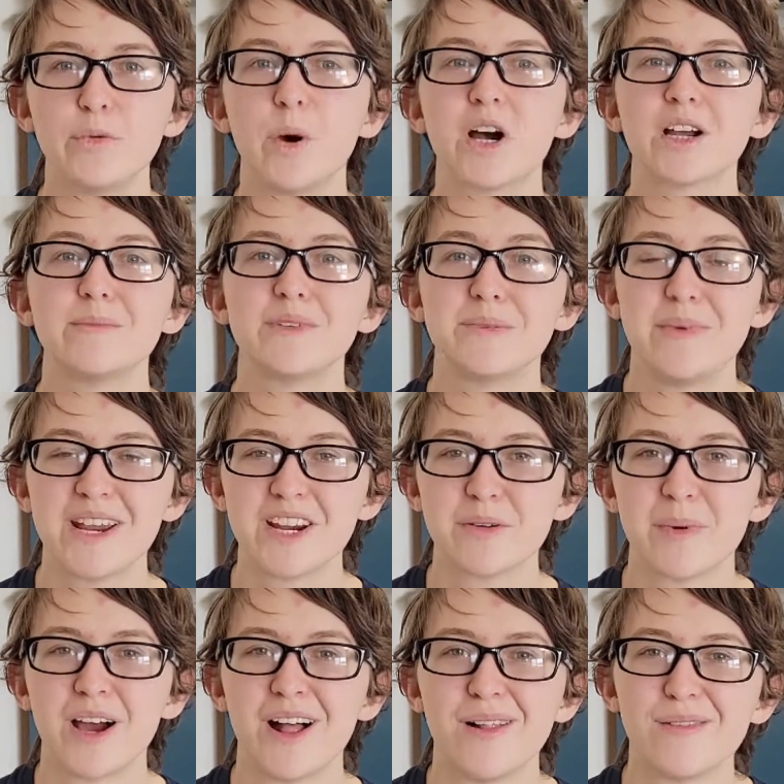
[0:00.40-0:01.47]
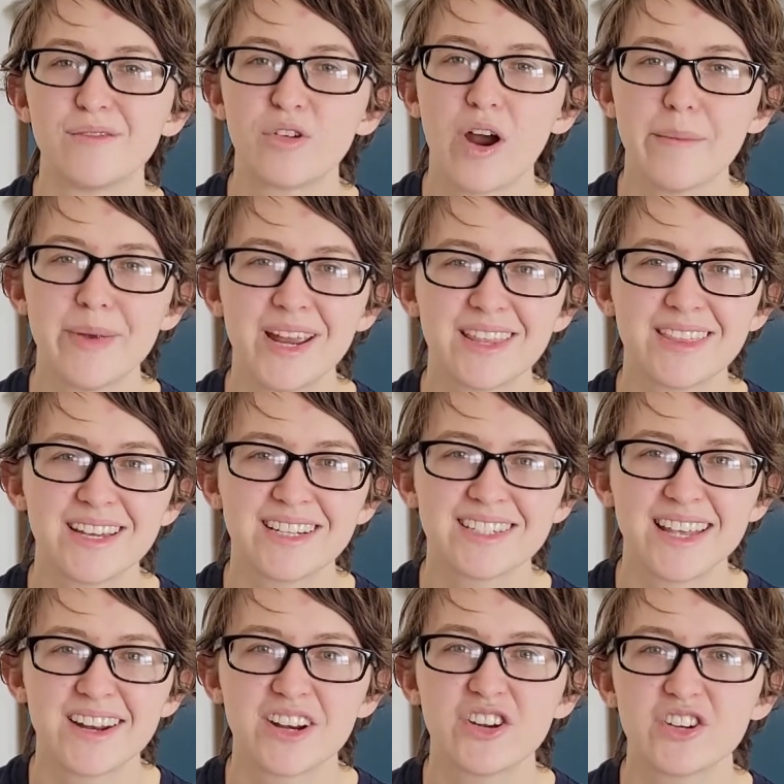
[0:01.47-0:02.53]
welcome to Makerbell, where I make things
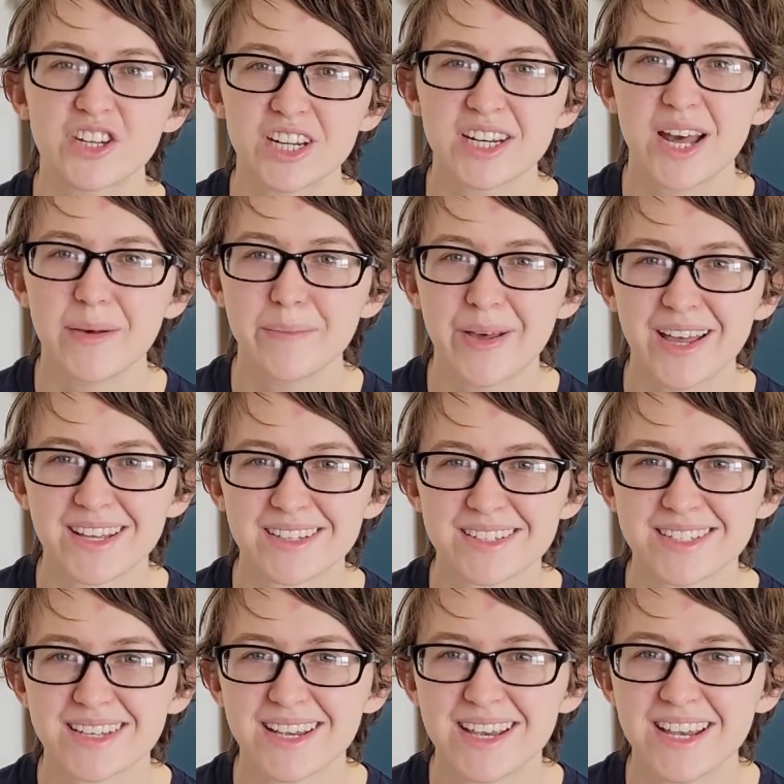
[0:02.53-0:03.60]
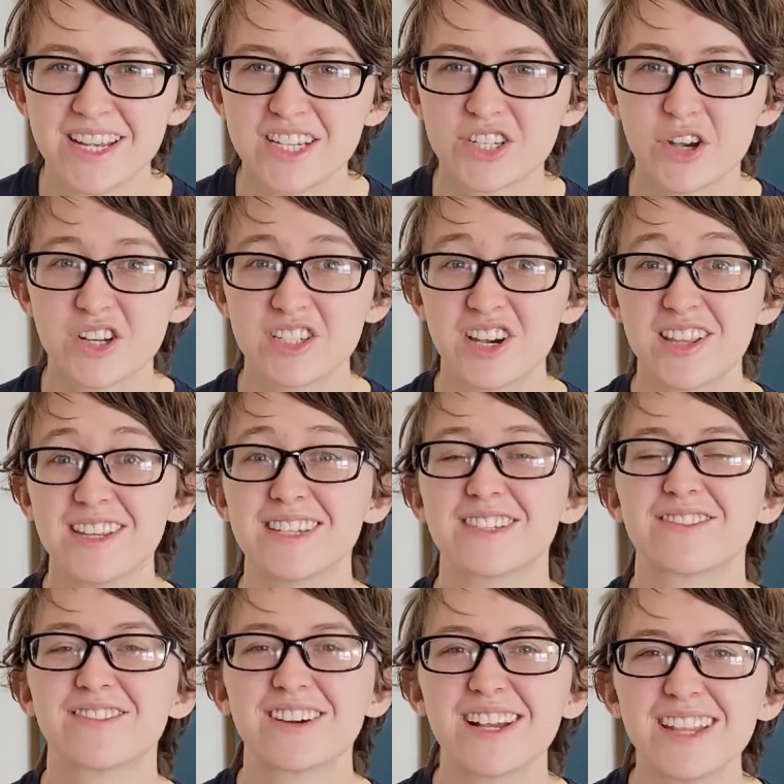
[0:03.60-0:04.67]
that are usually not bells. So I saw this
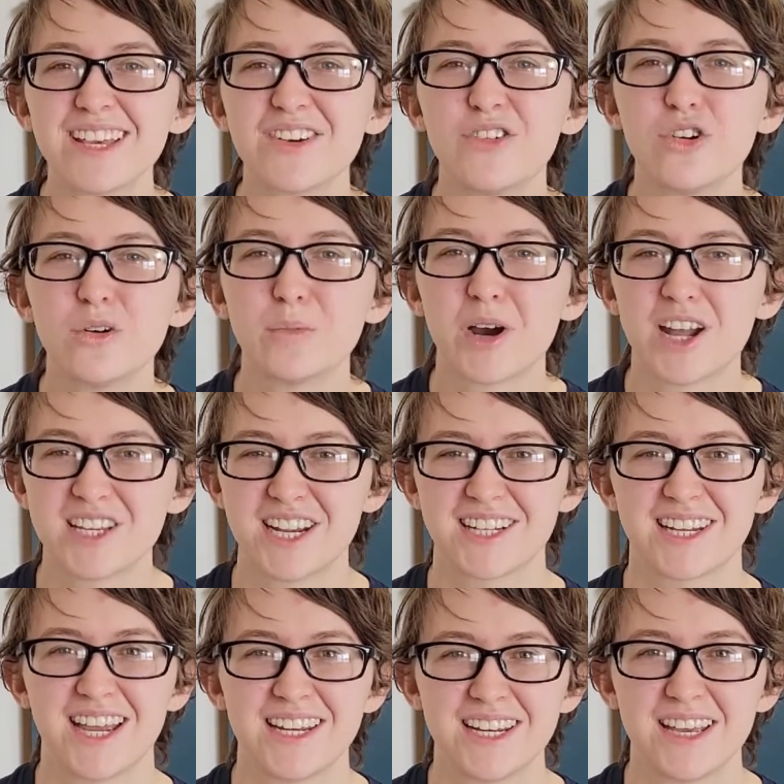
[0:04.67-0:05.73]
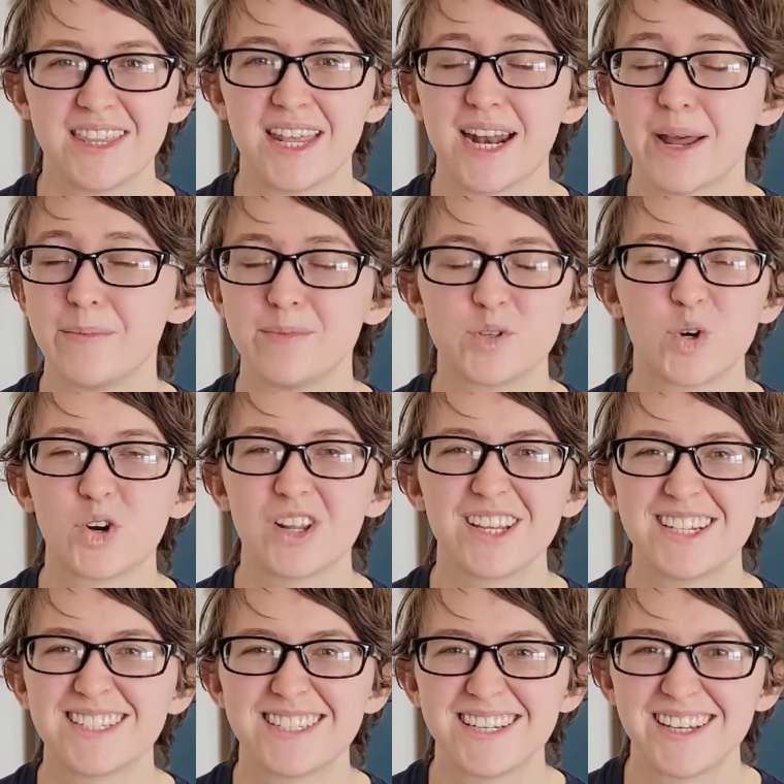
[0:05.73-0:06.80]
really cool project idea that I'm
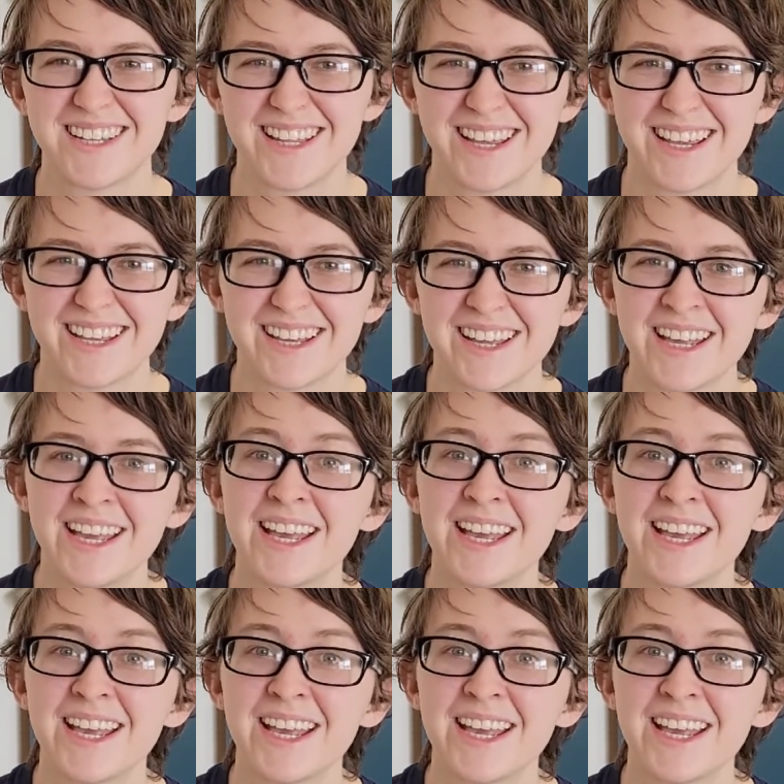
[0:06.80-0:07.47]
totally stealing.